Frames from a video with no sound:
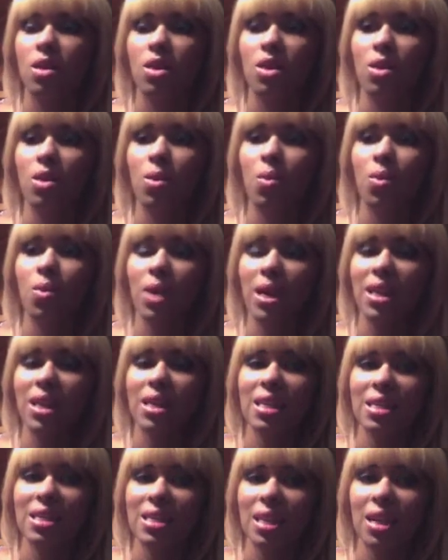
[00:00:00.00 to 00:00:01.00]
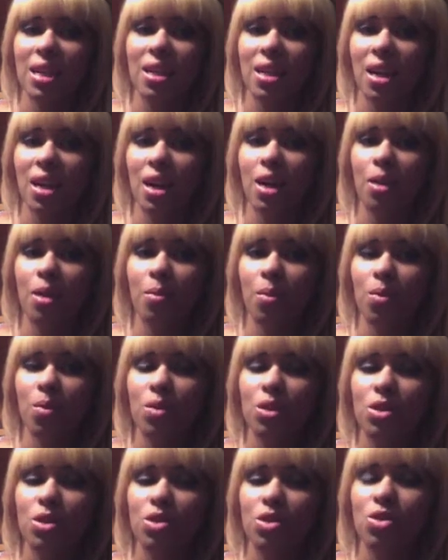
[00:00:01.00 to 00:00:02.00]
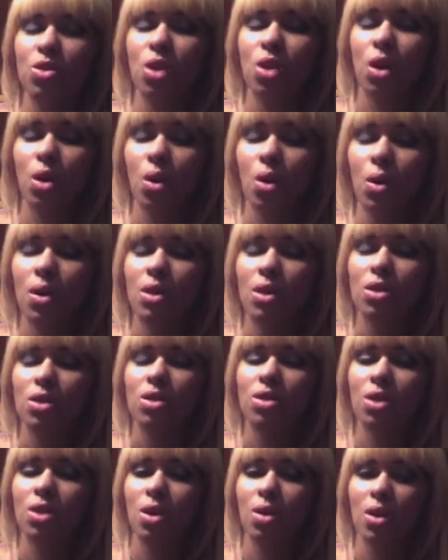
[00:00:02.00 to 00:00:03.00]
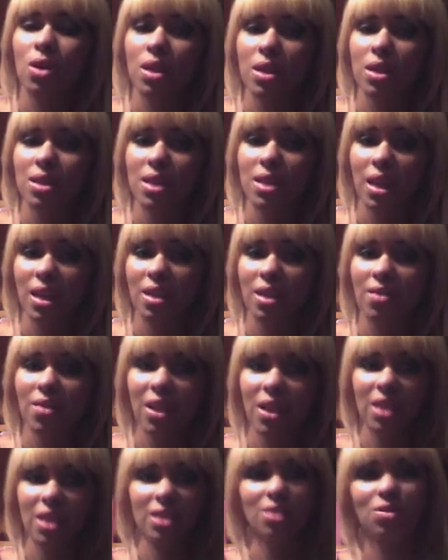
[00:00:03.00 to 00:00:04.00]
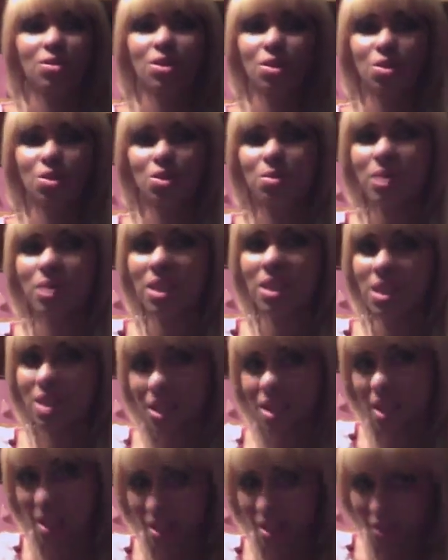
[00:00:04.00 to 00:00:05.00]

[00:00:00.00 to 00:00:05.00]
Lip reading: the way they set it up was so, so good. Taking advantage of social media, taking